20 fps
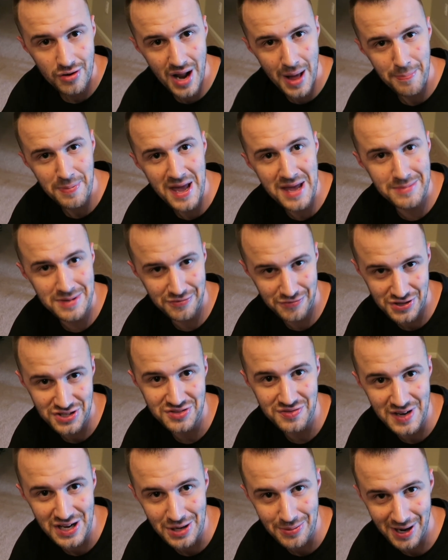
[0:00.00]
They're not paying me for
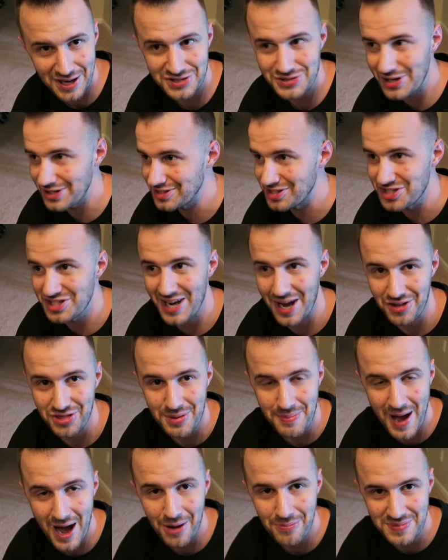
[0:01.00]
this video, but I do like to shout
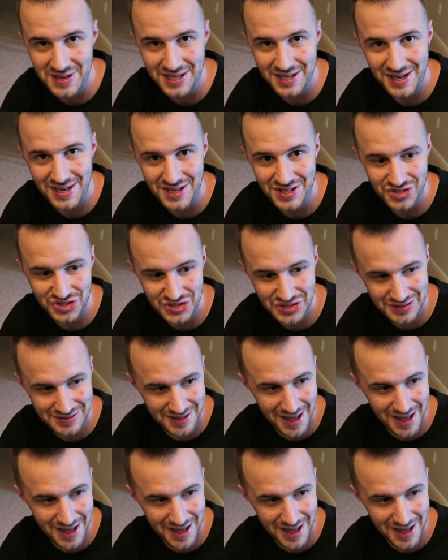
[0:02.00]
them out because